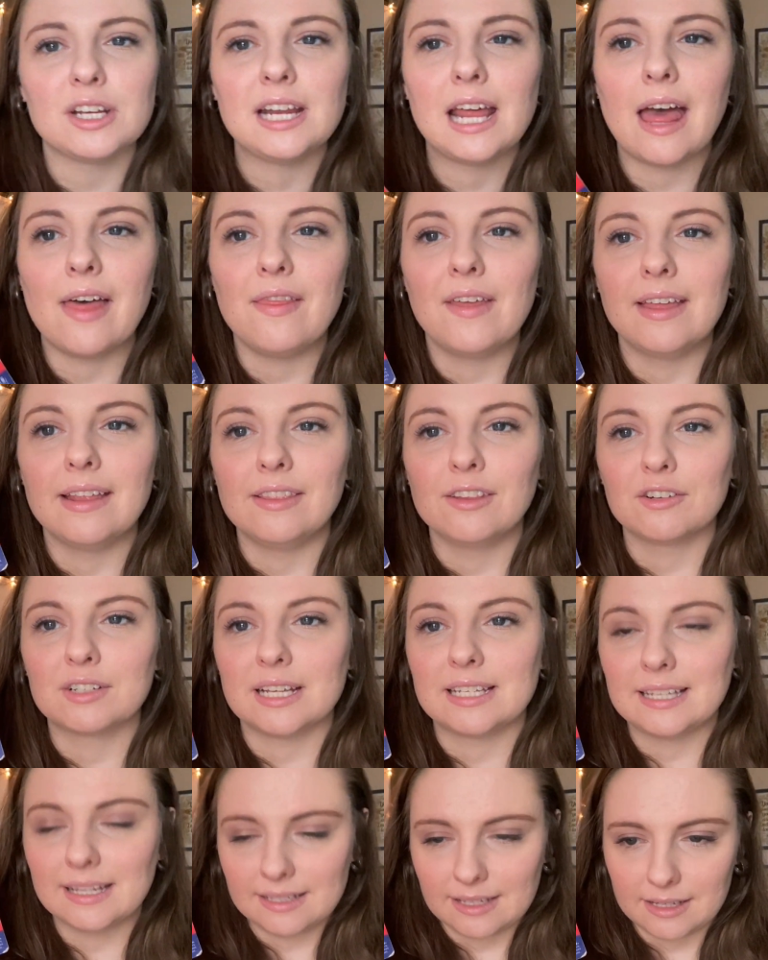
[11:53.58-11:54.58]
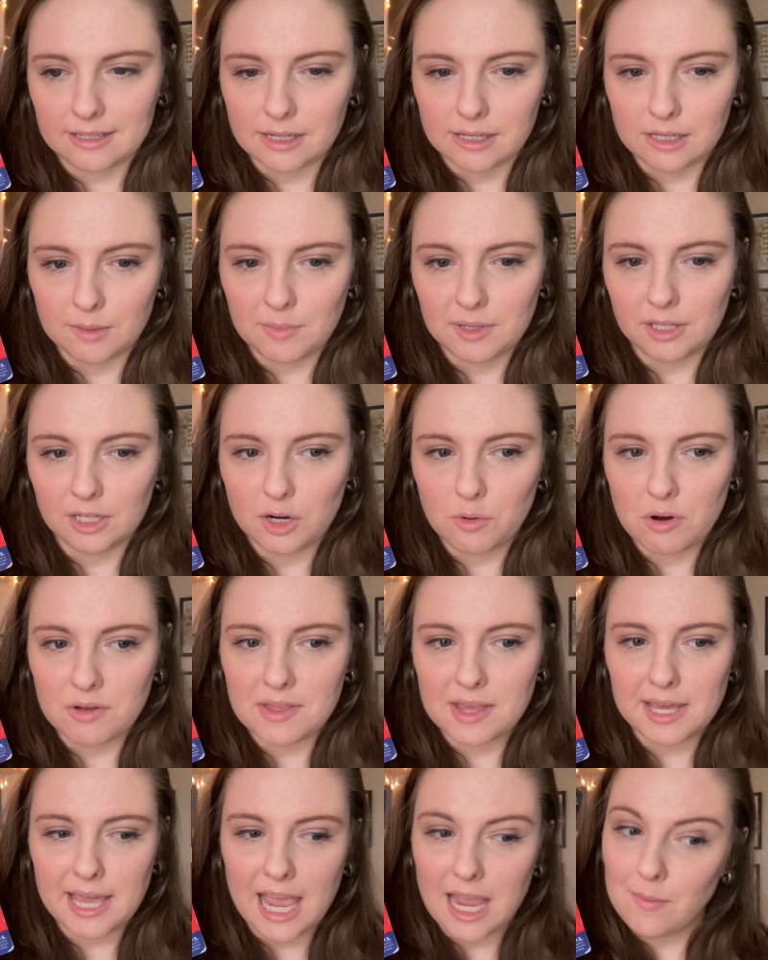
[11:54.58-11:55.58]
And then there's a Sense of Sensibility one
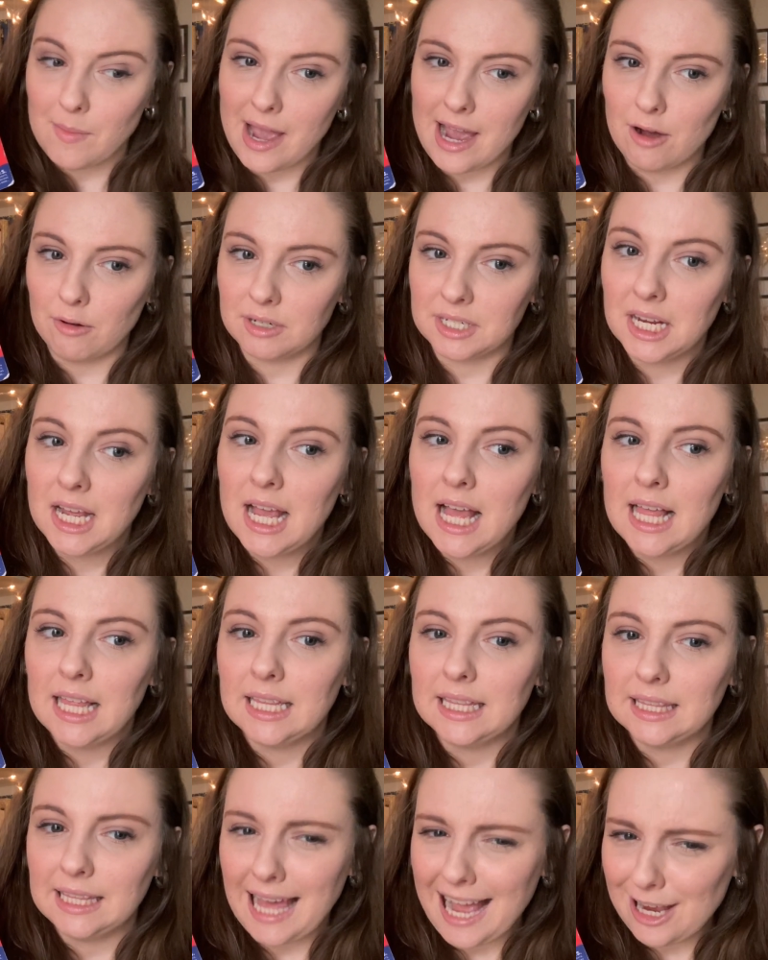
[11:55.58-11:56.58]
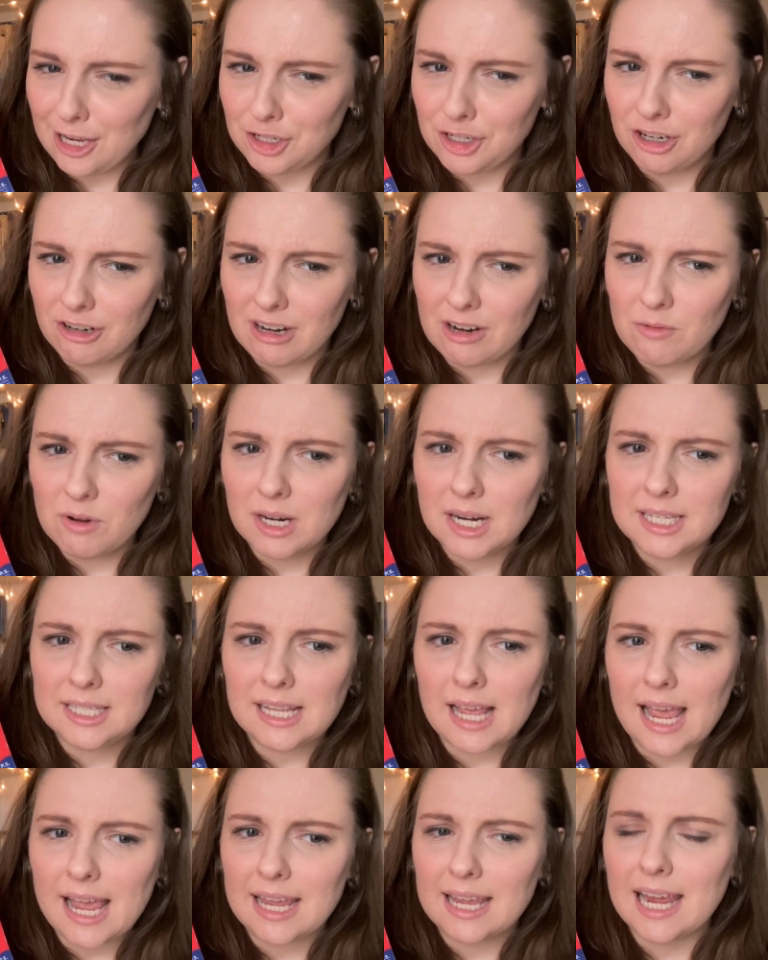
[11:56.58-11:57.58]
that came out last year, I want to
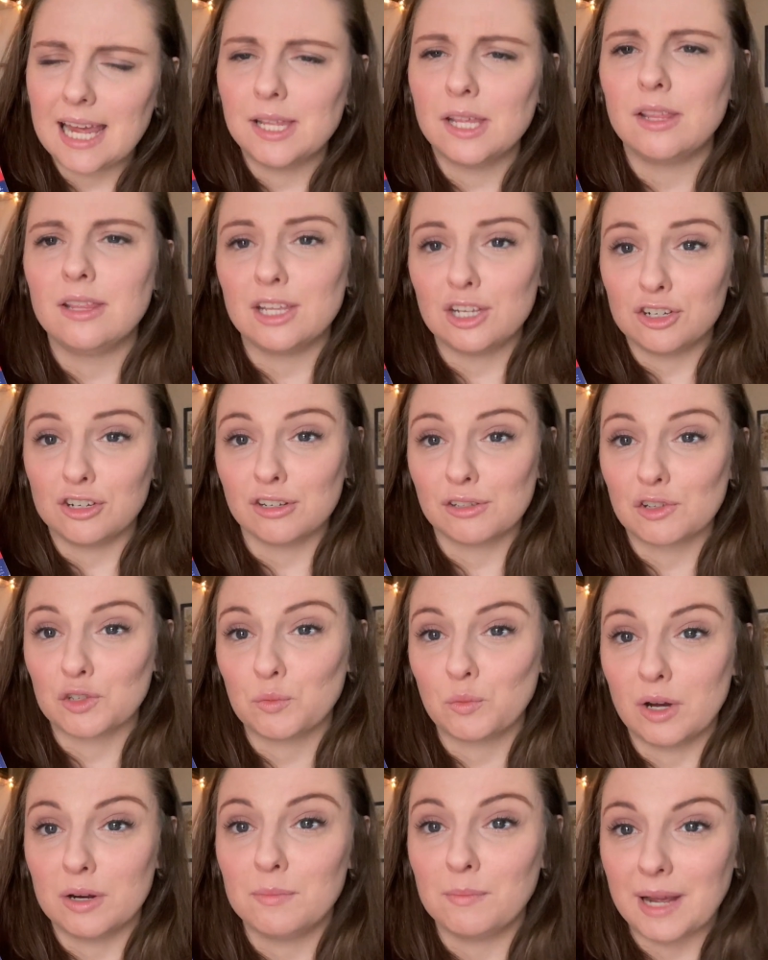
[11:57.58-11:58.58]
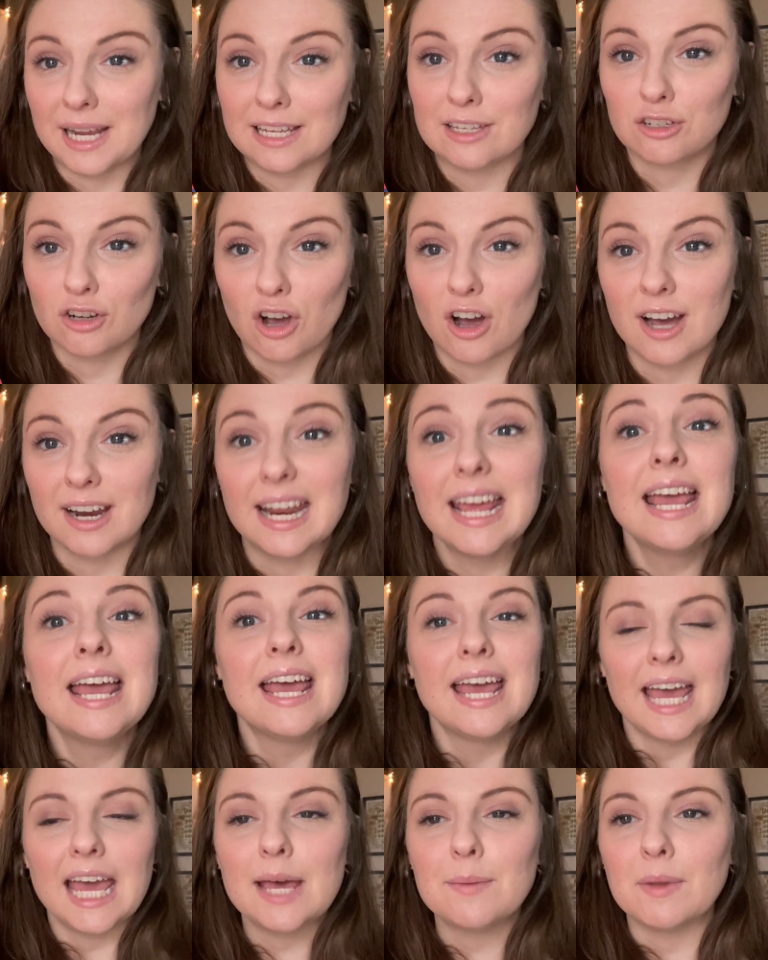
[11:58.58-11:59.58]
say, and then this year there's one based on
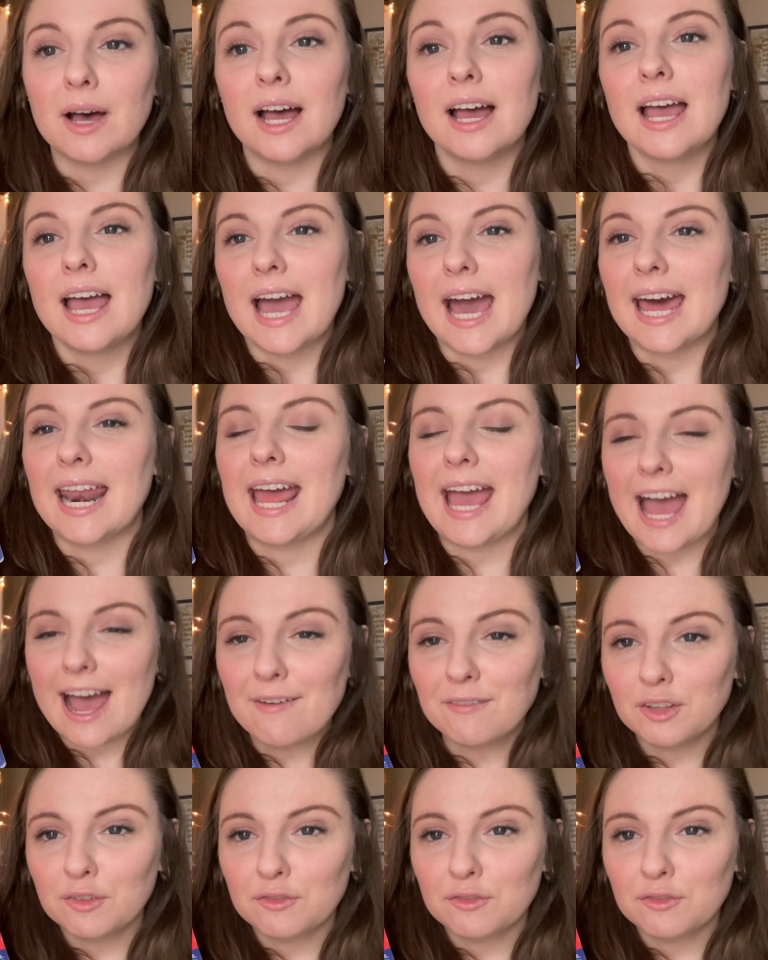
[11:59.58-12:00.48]
Emma. And I have the